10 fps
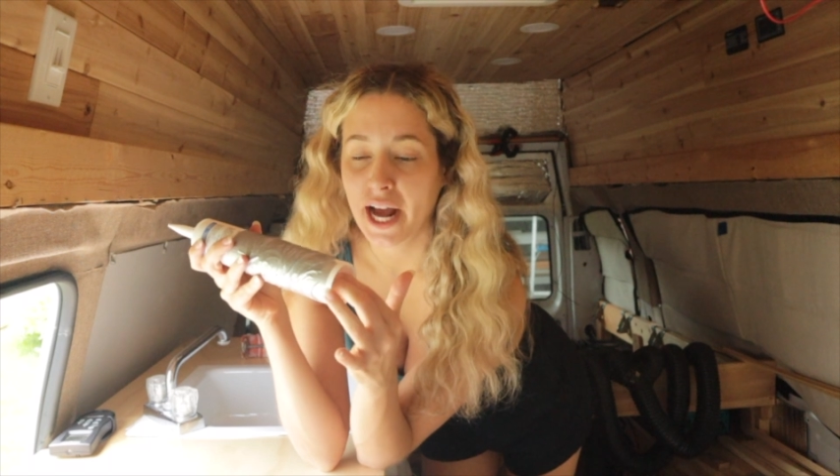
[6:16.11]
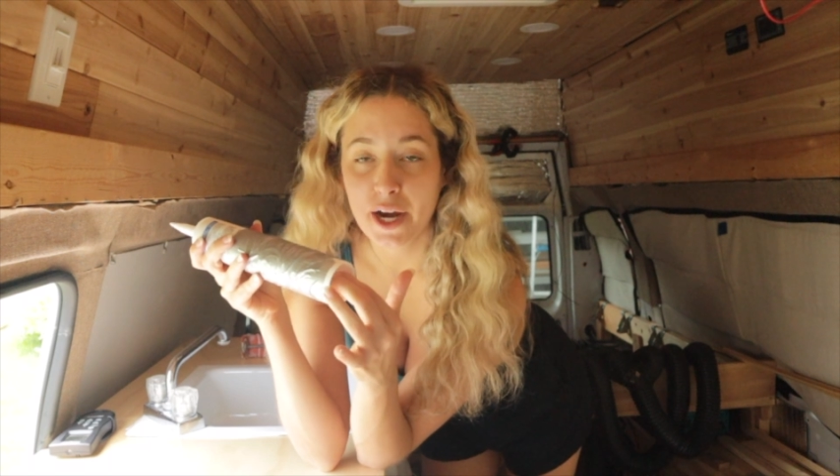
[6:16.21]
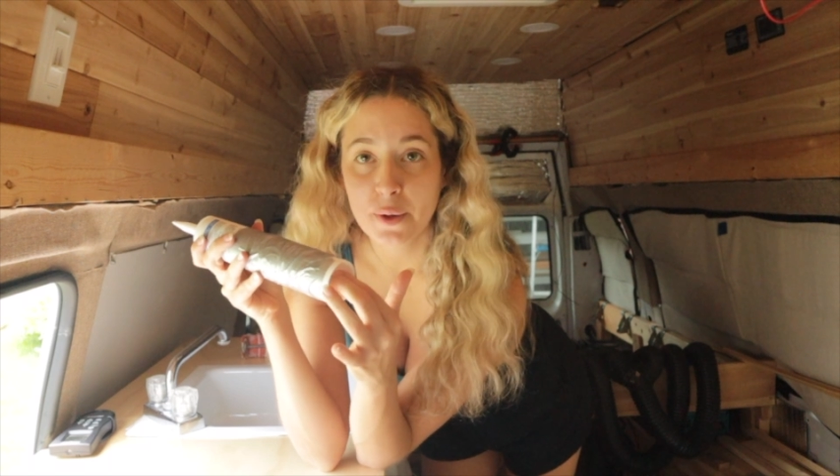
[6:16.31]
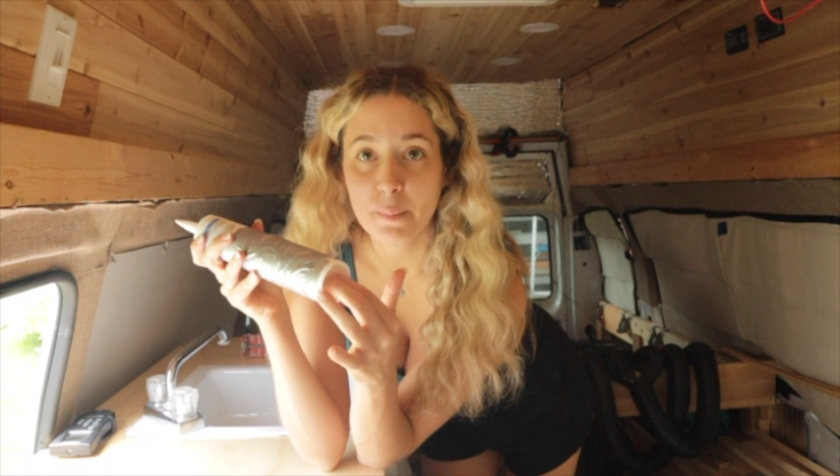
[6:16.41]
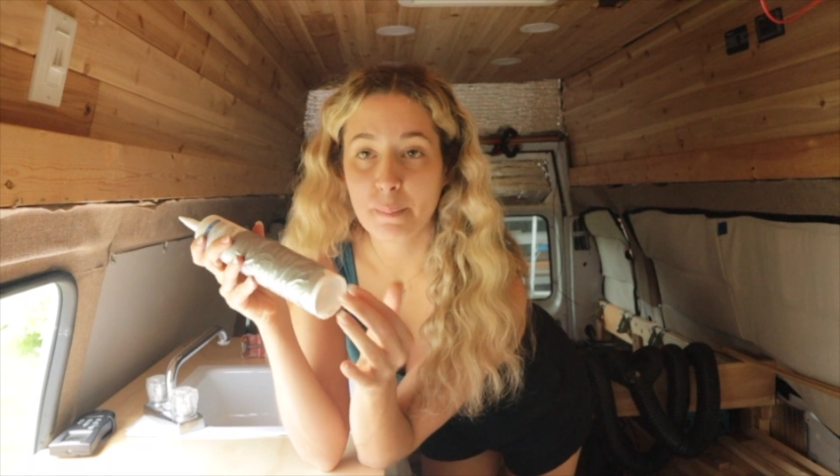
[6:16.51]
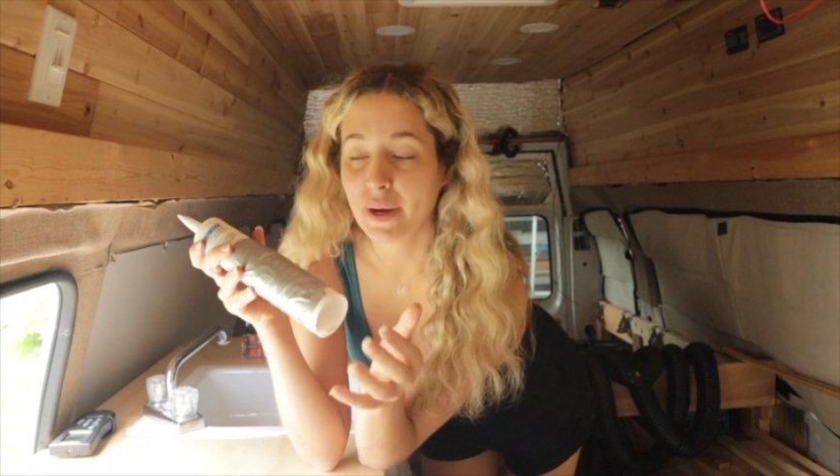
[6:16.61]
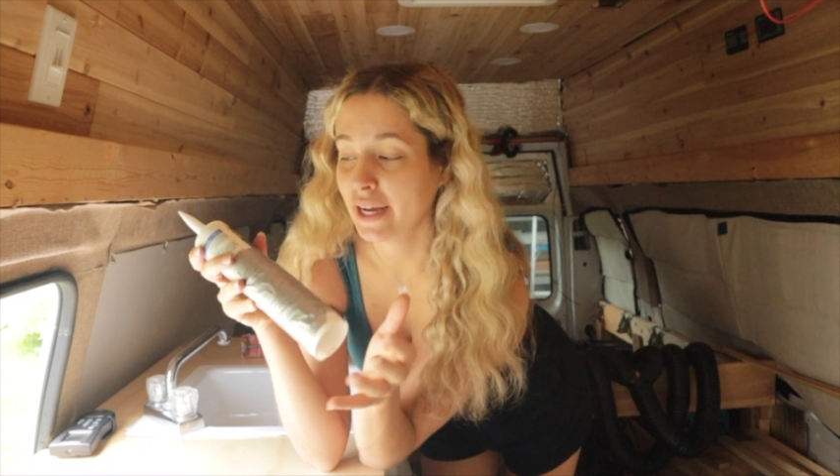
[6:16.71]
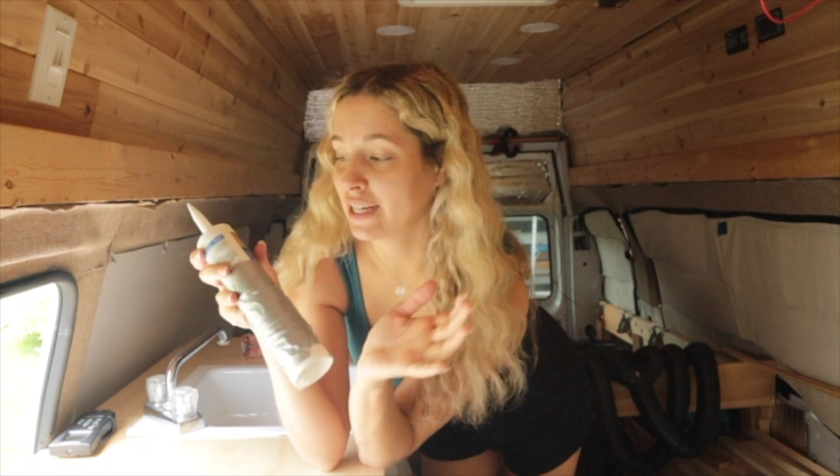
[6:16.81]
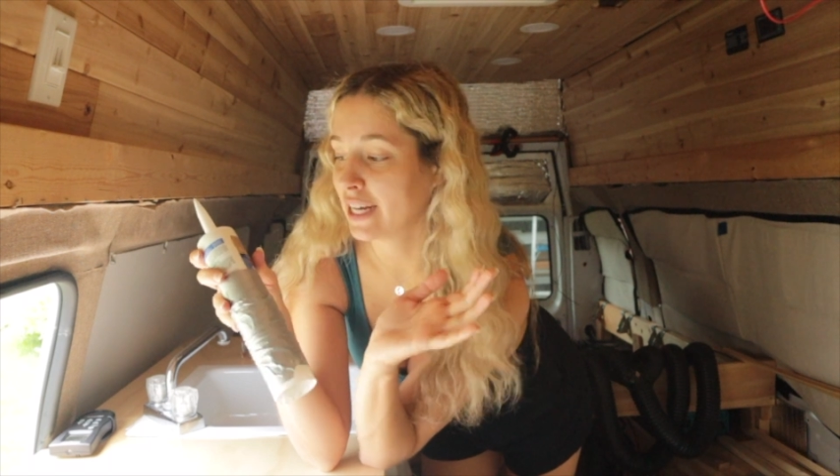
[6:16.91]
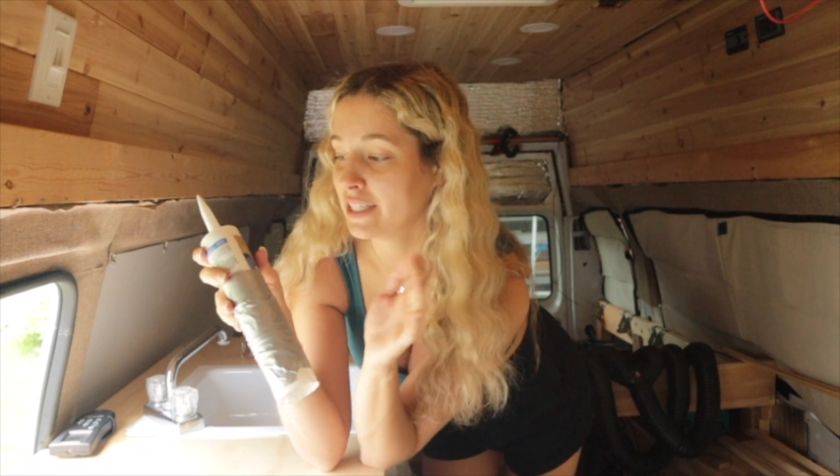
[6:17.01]
out,
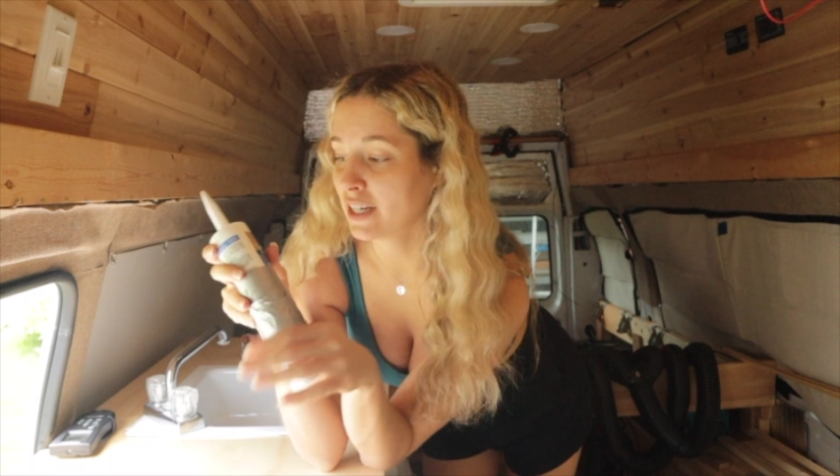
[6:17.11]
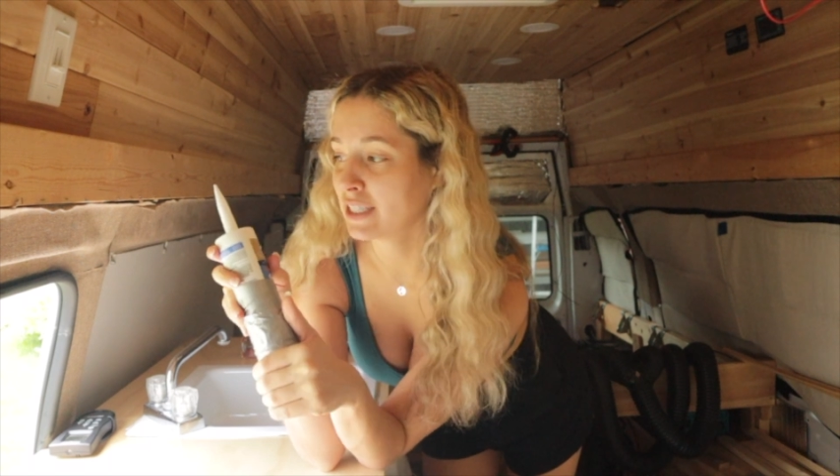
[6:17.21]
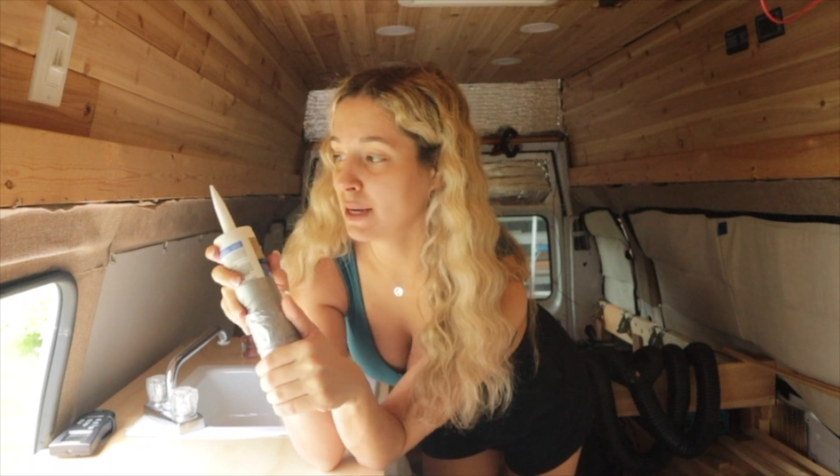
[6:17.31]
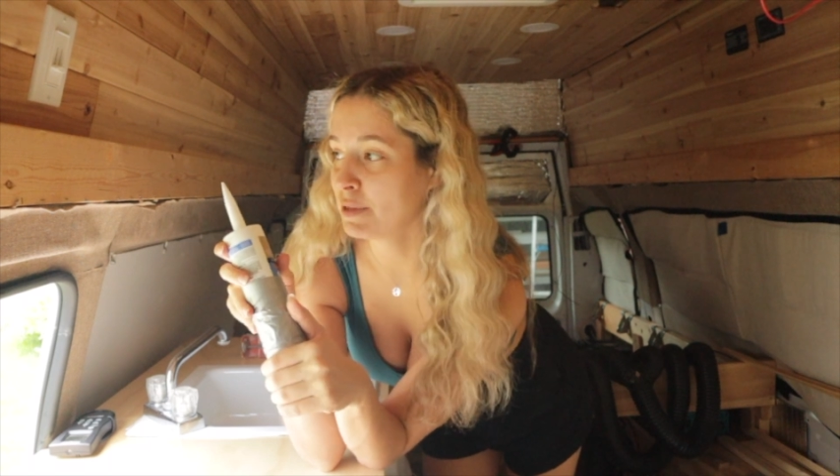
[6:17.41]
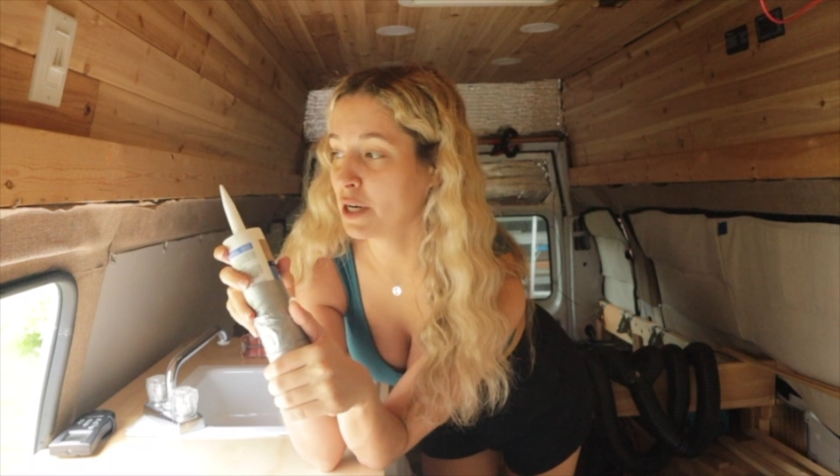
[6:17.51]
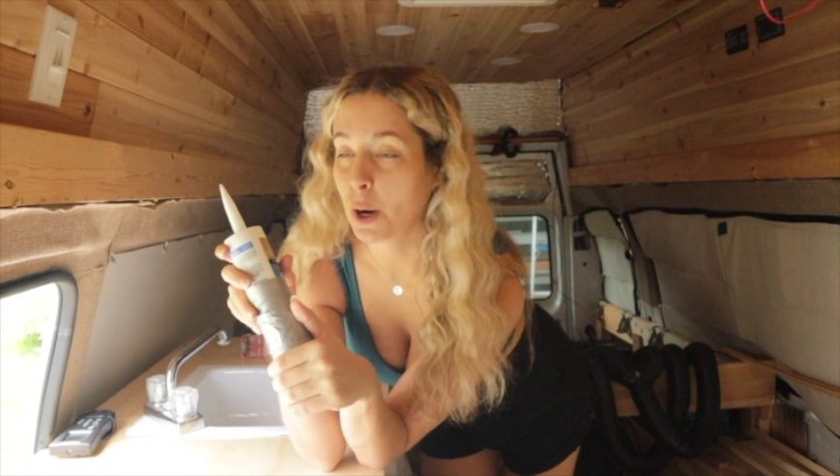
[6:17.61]
but I duct taped it.